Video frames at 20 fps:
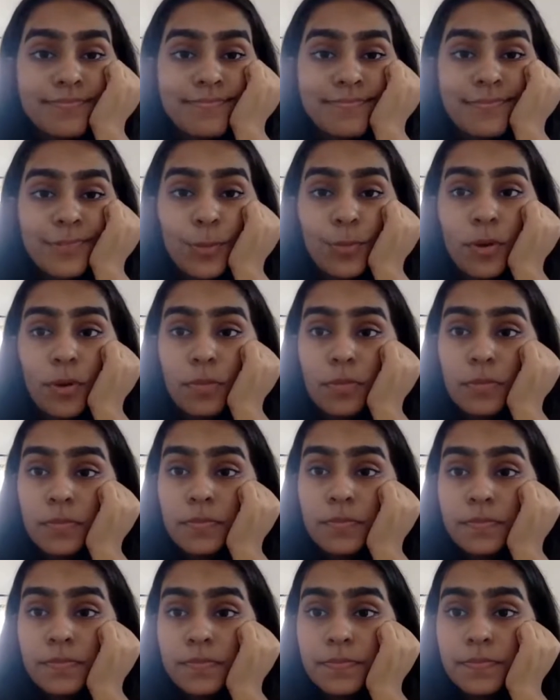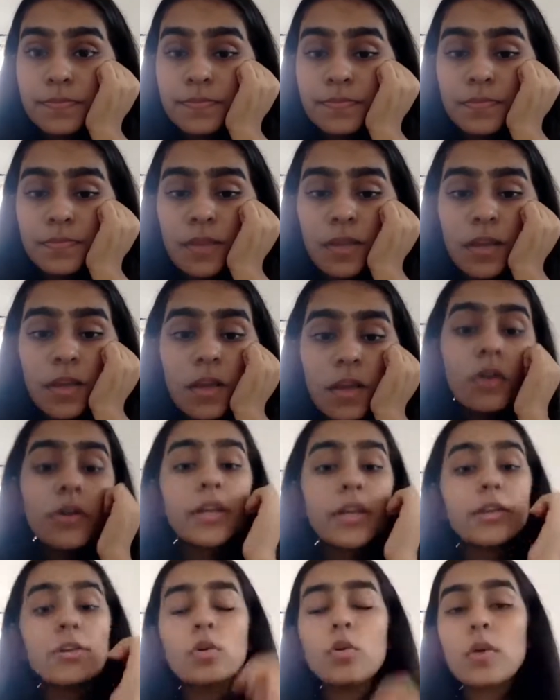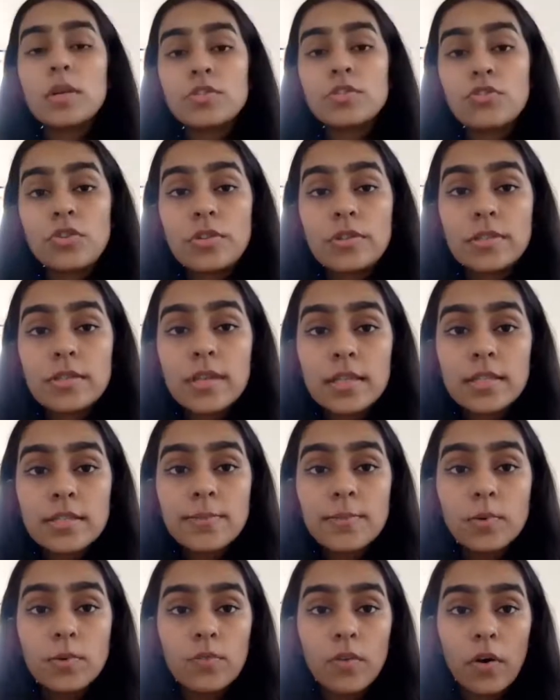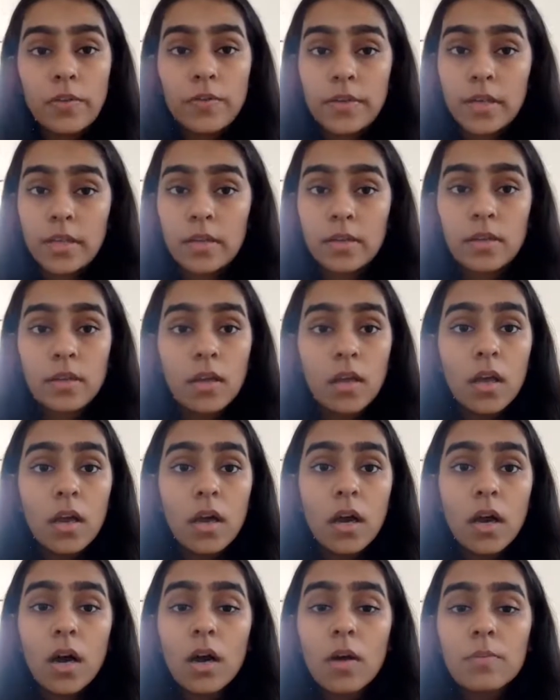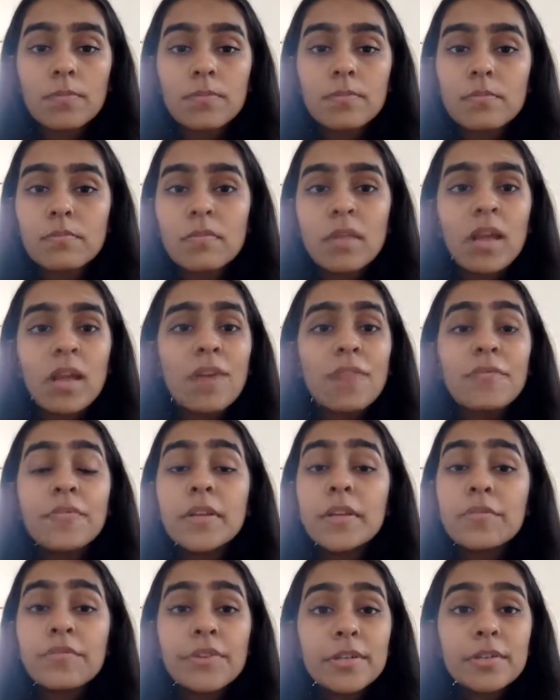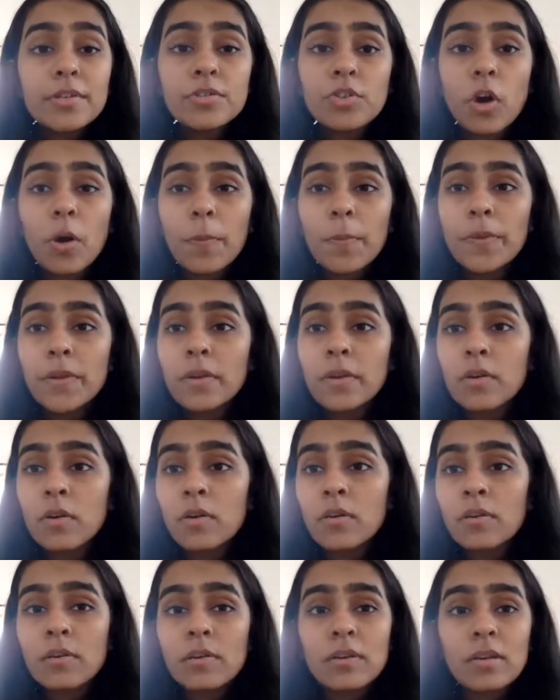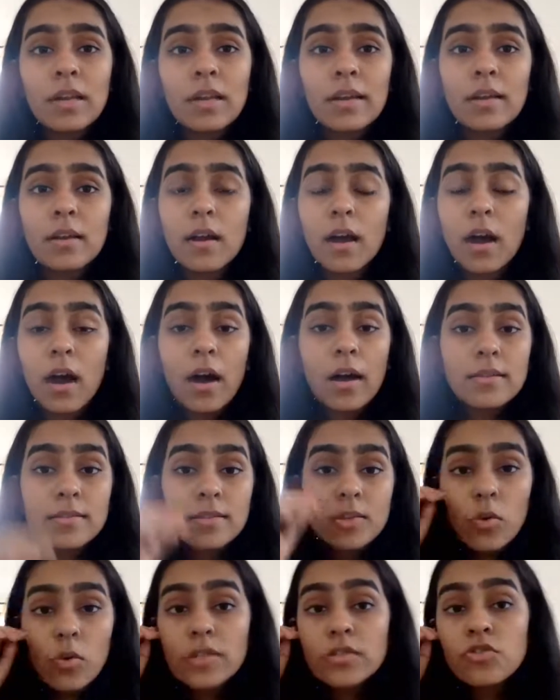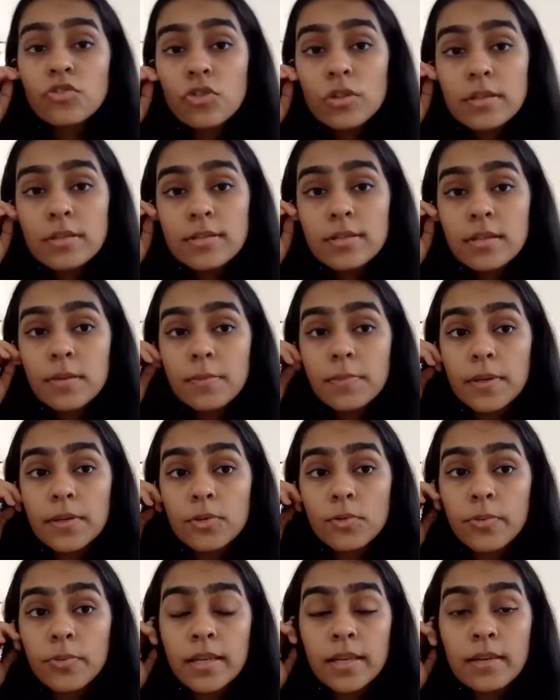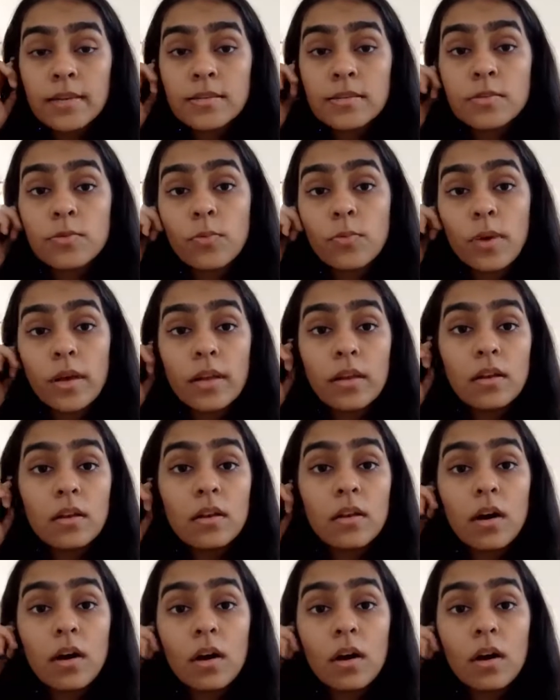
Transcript: No problem. Okay, no questions. Let's move on then. Feel free to drop in or like ask questions in between as well.